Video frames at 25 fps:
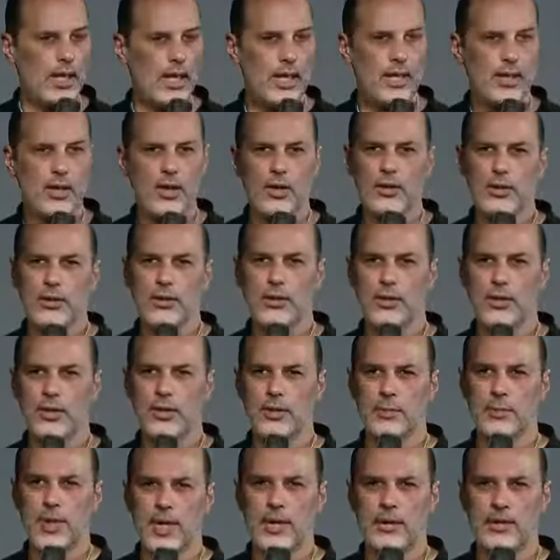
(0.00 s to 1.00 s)
And also, it's a
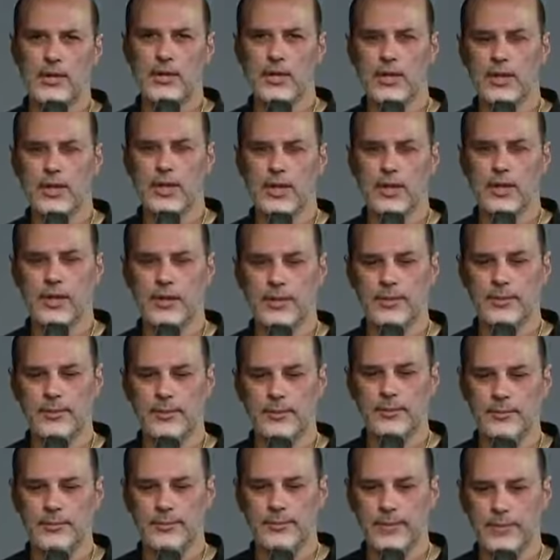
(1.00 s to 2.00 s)
special,
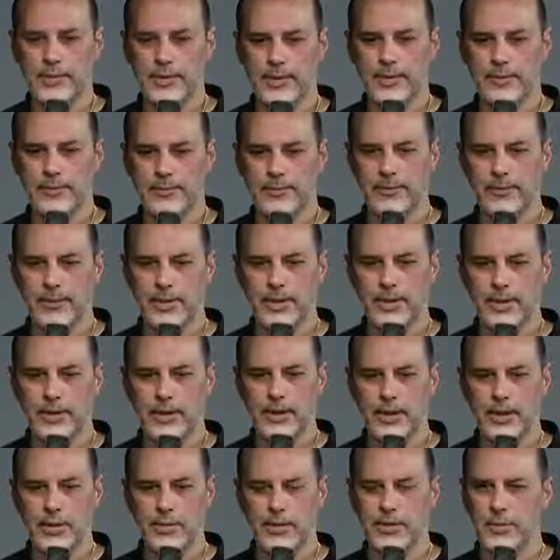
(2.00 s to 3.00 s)

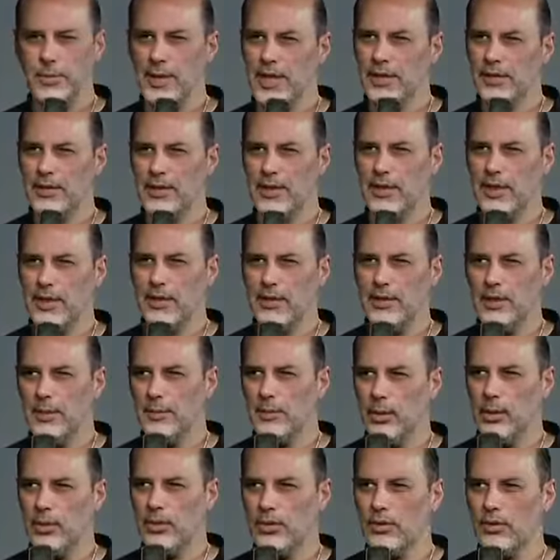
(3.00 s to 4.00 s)
it was especially
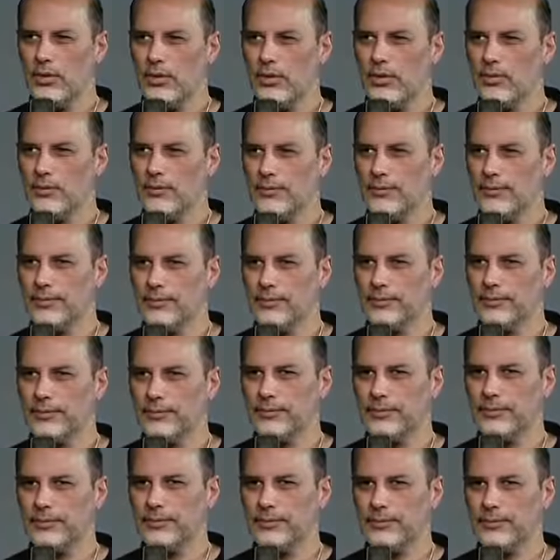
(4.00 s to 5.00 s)
important
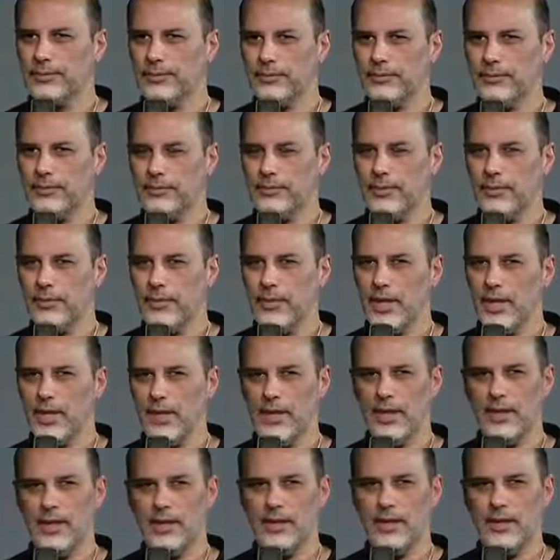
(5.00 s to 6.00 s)

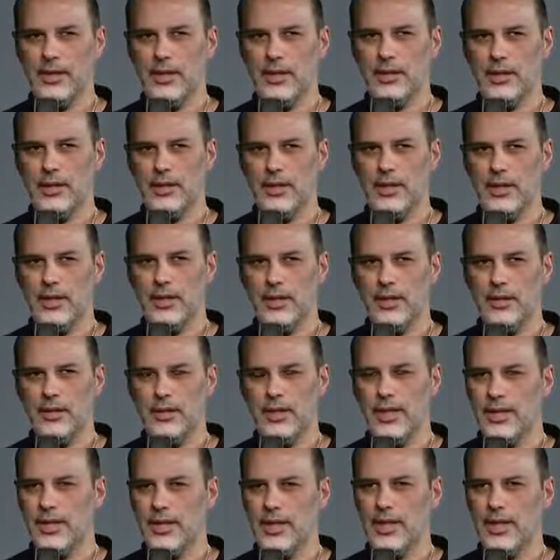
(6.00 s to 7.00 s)
that she
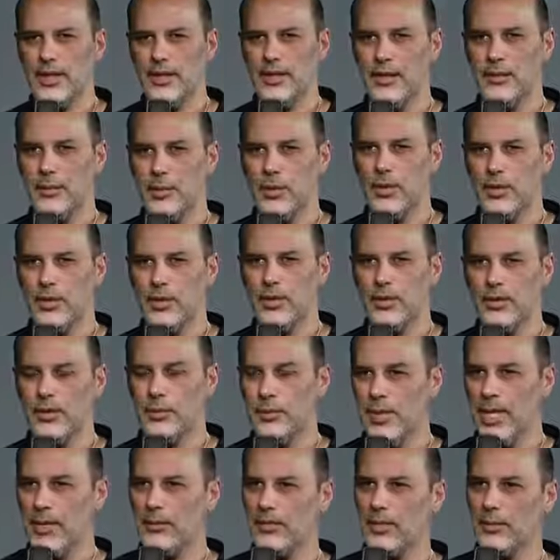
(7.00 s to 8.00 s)
dedicated the book
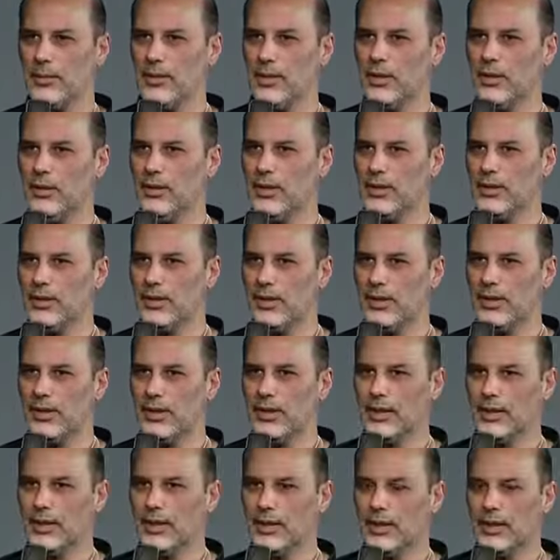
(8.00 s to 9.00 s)
to Patrick McGoohan,
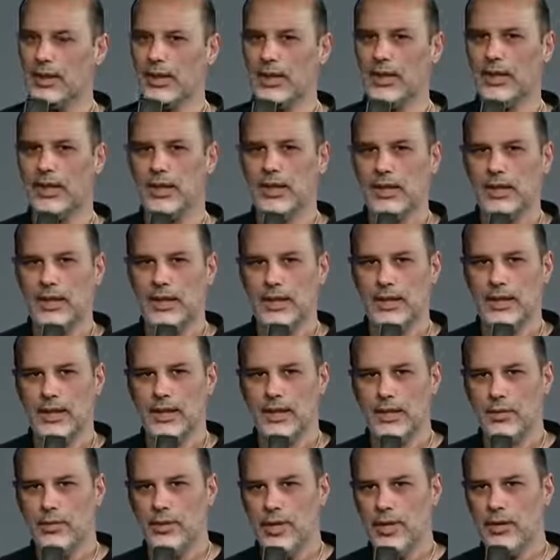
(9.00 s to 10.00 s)

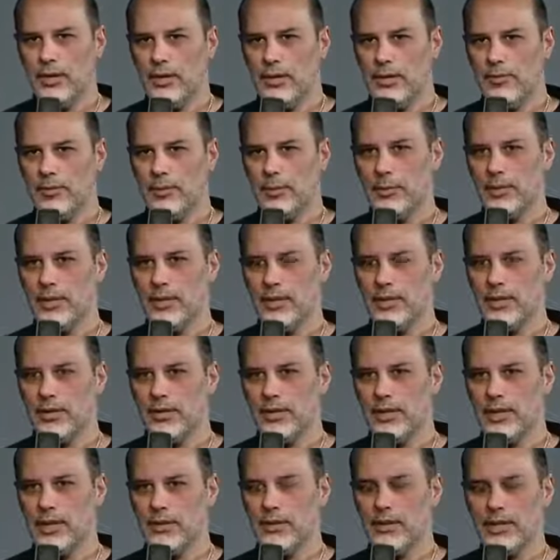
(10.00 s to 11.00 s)
the creator of the
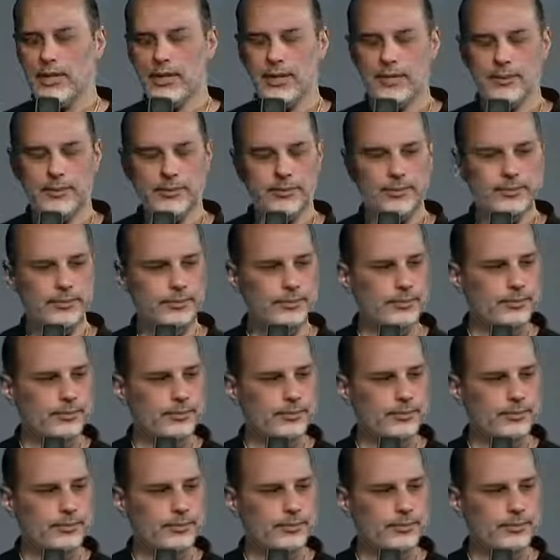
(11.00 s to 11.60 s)
Prisoner series.